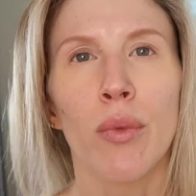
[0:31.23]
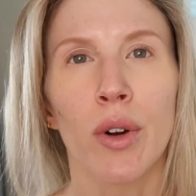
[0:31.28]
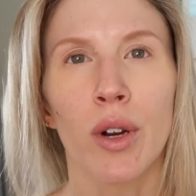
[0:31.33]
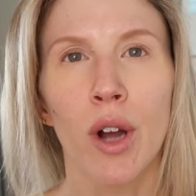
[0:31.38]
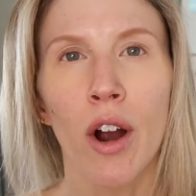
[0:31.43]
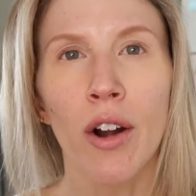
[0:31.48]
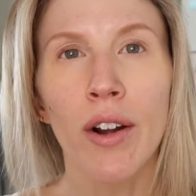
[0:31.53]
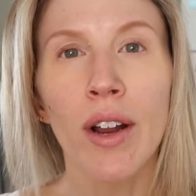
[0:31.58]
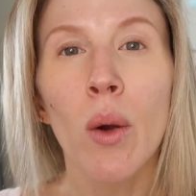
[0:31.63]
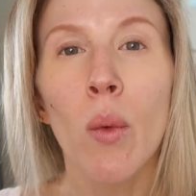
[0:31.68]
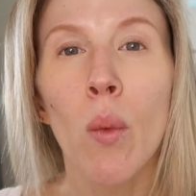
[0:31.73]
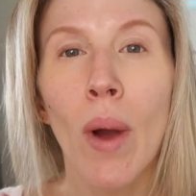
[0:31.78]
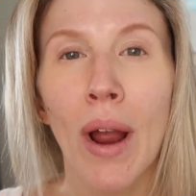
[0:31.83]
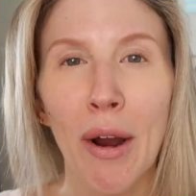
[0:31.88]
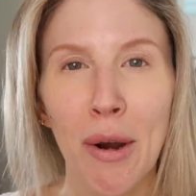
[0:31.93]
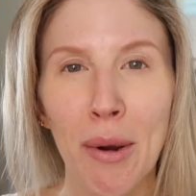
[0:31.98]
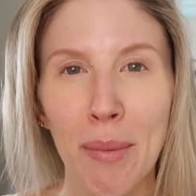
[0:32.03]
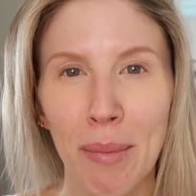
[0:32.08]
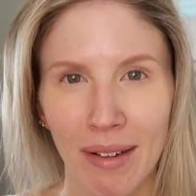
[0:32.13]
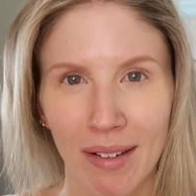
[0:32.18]
Regarding
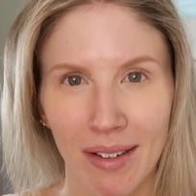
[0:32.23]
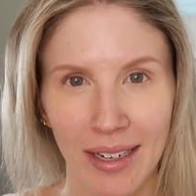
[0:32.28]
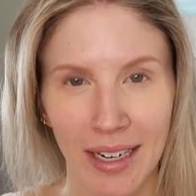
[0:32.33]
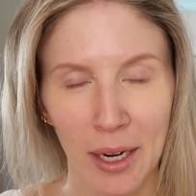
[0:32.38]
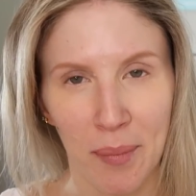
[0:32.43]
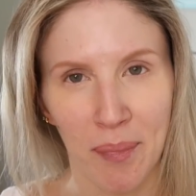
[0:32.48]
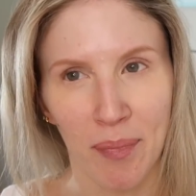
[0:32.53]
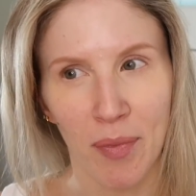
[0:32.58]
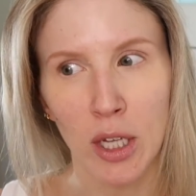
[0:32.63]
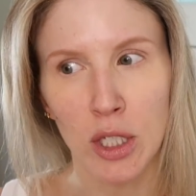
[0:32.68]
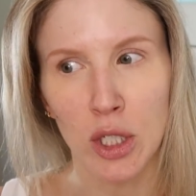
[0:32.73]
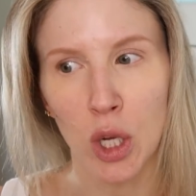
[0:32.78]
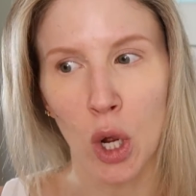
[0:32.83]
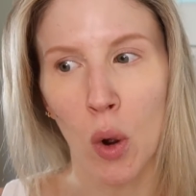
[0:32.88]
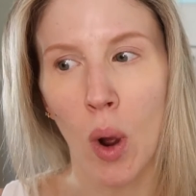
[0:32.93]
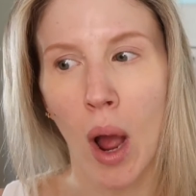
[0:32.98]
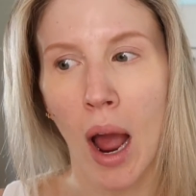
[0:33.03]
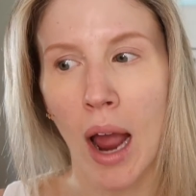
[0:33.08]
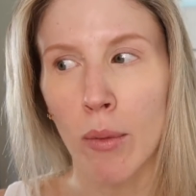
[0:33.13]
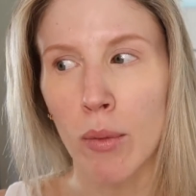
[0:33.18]
wearability,
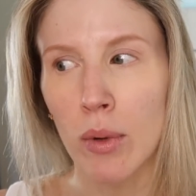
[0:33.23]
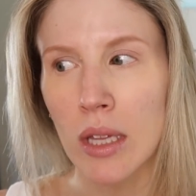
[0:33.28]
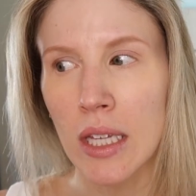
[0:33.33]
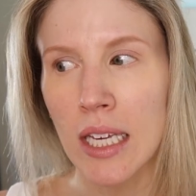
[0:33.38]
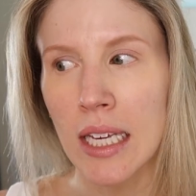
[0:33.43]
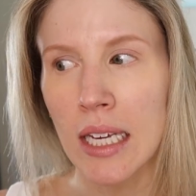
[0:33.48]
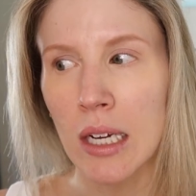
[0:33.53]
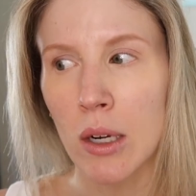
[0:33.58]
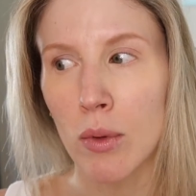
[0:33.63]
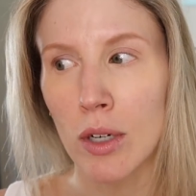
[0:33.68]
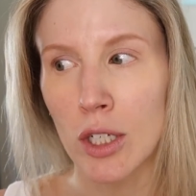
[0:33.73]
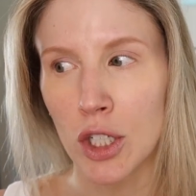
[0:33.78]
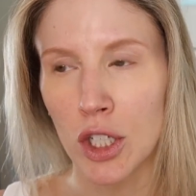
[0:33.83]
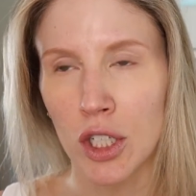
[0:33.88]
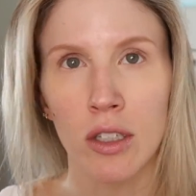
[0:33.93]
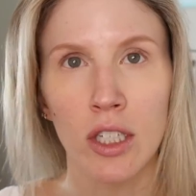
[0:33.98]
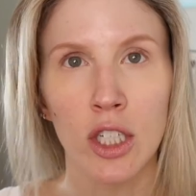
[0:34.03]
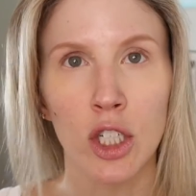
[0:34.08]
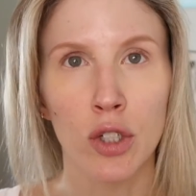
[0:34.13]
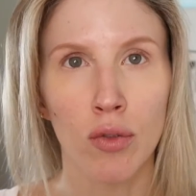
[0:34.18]
so I really
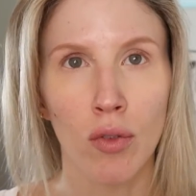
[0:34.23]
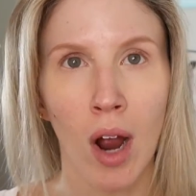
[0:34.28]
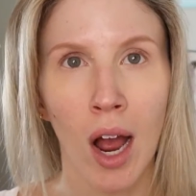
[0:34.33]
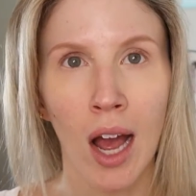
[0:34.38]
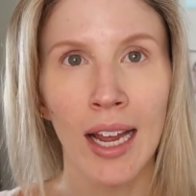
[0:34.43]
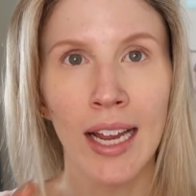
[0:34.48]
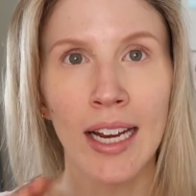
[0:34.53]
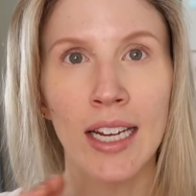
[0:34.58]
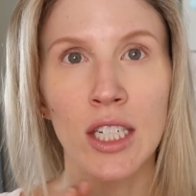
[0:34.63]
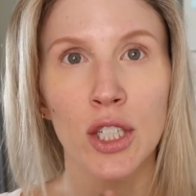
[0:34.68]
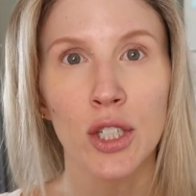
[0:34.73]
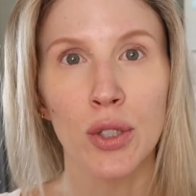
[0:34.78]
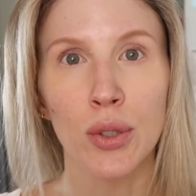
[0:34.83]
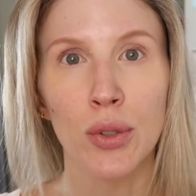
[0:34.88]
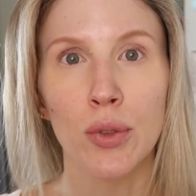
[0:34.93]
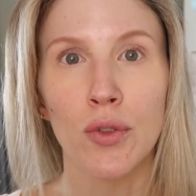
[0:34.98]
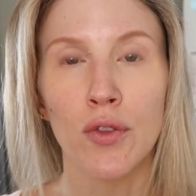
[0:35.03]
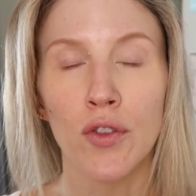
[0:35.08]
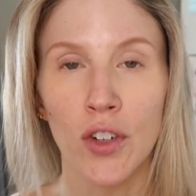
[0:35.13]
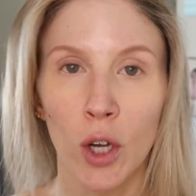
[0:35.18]
originally tried
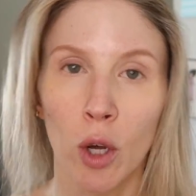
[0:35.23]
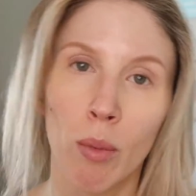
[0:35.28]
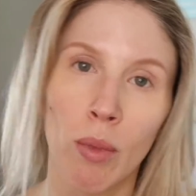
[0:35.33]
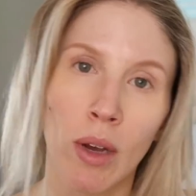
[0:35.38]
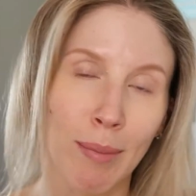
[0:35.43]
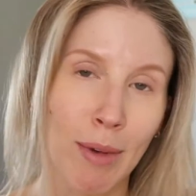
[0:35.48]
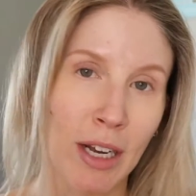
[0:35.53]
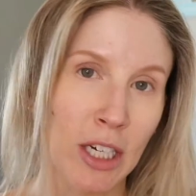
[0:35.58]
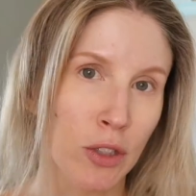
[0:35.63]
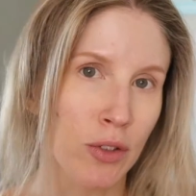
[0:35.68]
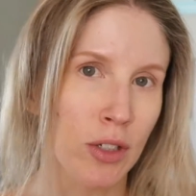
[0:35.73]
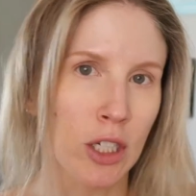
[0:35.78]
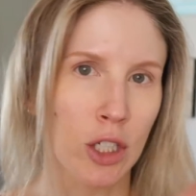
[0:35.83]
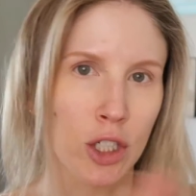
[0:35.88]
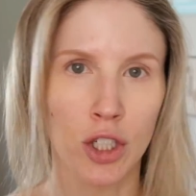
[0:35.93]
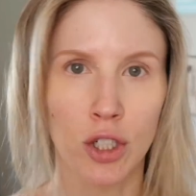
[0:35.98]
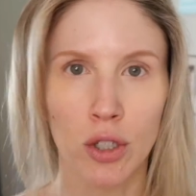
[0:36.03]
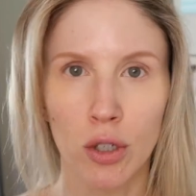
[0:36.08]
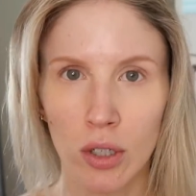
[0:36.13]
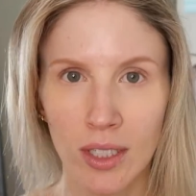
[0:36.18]
to film my
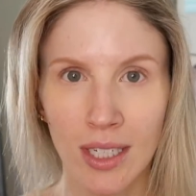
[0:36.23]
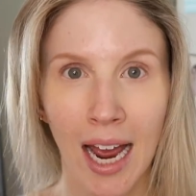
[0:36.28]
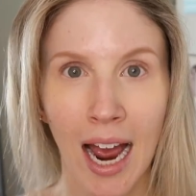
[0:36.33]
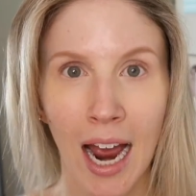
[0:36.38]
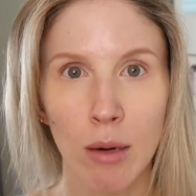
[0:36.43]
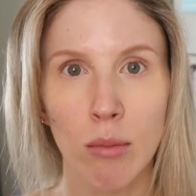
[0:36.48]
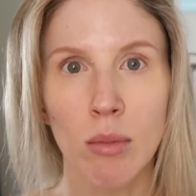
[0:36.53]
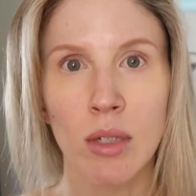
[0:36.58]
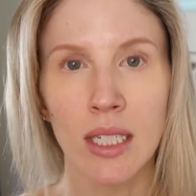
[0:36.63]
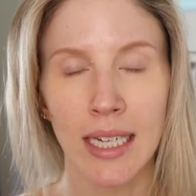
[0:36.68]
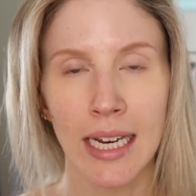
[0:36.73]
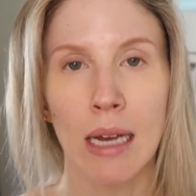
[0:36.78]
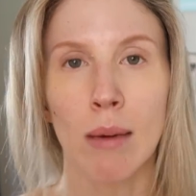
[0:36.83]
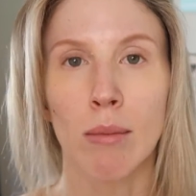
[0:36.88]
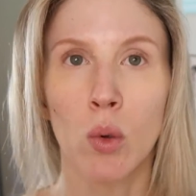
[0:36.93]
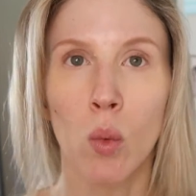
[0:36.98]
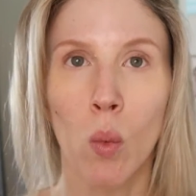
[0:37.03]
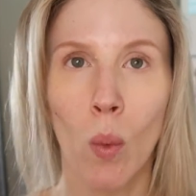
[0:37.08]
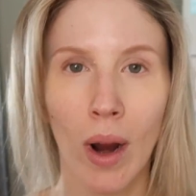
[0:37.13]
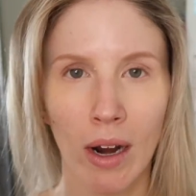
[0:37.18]
traditional
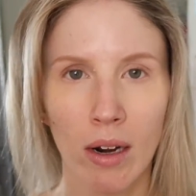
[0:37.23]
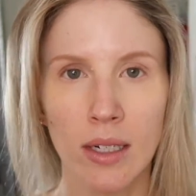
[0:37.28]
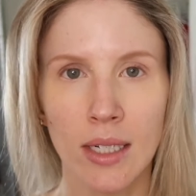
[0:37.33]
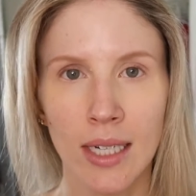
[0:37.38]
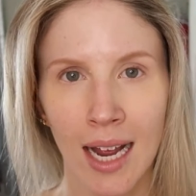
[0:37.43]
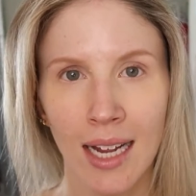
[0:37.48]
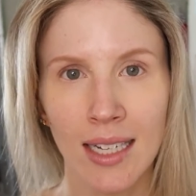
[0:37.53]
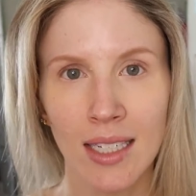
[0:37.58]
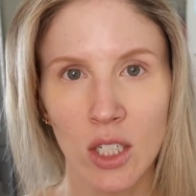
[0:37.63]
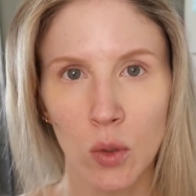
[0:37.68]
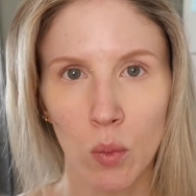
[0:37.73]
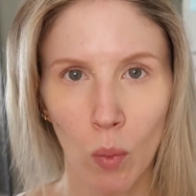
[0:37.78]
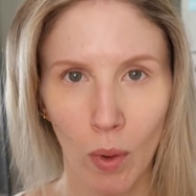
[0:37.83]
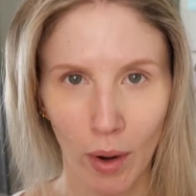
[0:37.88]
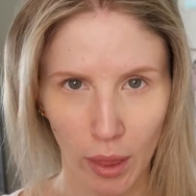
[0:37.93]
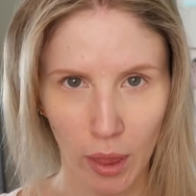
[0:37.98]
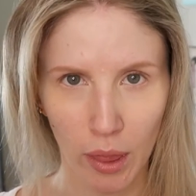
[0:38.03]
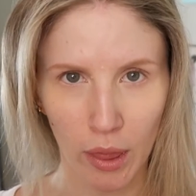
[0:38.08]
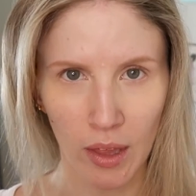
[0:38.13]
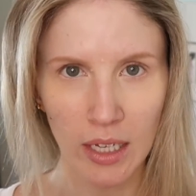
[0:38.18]
time-stamped wear test
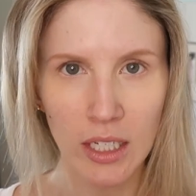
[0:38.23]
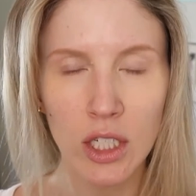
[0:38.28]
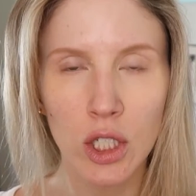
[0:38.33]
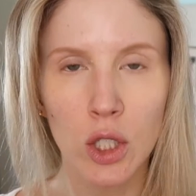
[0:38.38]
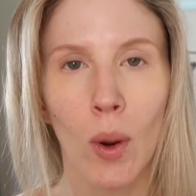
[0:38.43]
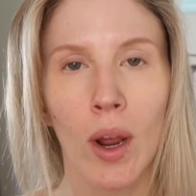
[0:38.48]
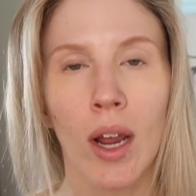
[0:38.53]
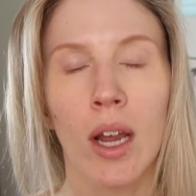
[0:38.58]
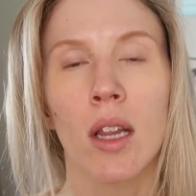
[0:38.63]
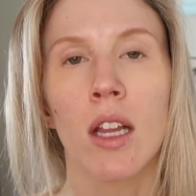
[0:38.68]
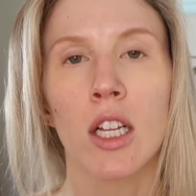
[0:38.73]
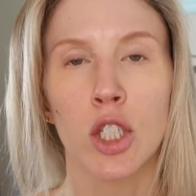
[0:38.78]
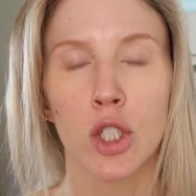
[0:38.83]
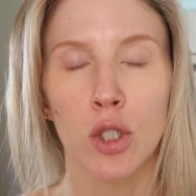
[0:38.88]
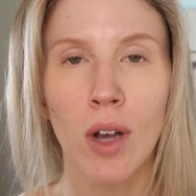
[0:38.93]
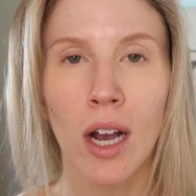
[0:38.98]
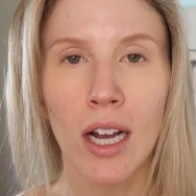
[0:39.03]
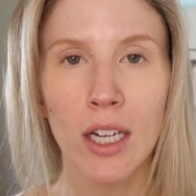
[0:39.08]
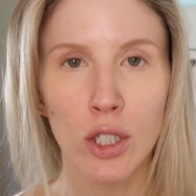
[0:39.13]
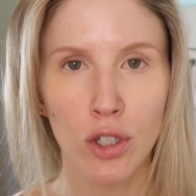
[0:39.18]
with this so I could let
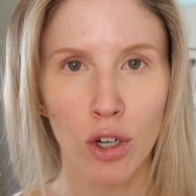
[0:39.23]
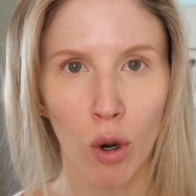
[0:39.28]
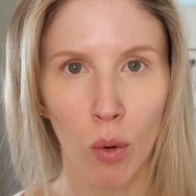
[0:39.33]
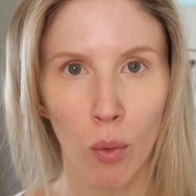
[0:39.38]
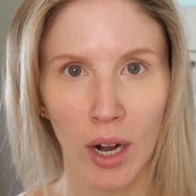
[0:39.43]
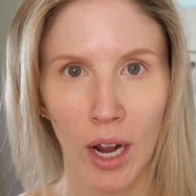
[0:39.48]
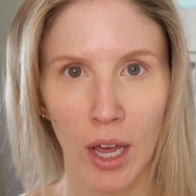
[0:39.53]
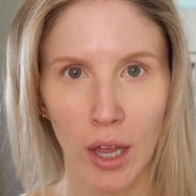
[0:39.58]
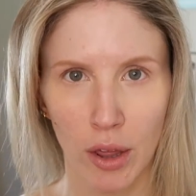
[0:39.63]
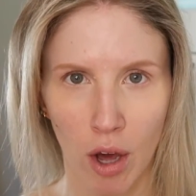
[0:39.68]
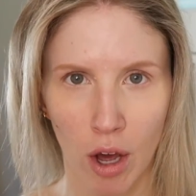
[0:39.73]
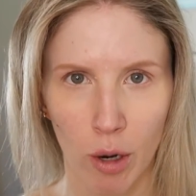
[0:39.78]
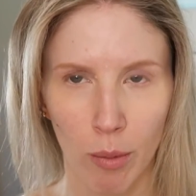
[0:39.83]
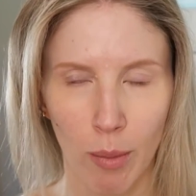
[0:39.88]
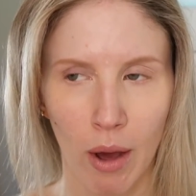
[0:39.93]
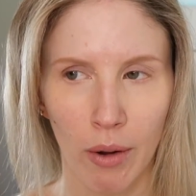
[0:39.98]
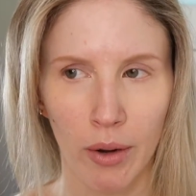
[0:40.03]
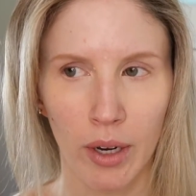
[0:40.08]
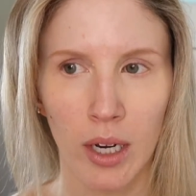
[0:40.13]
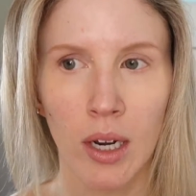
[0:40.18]
you guys know what I thought
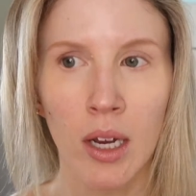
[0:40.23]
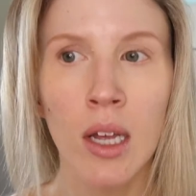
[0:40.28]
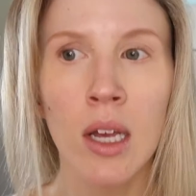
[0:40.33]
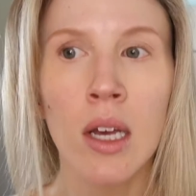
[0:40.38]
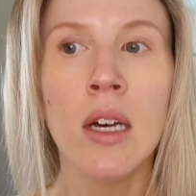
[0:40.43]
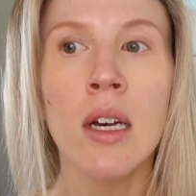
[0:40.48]
about it.